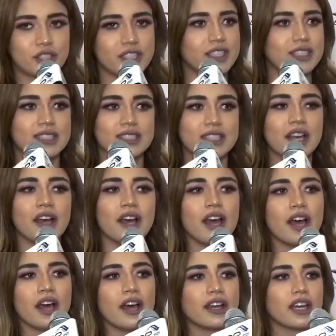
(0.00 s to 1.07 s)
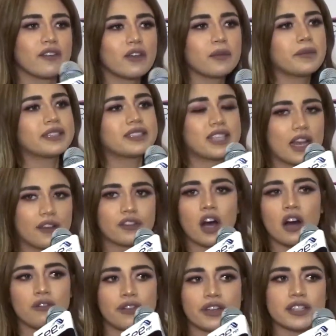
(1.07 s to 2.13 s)
she's giving me
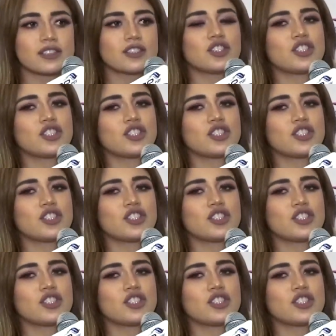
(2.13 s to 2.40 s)
self-confidence.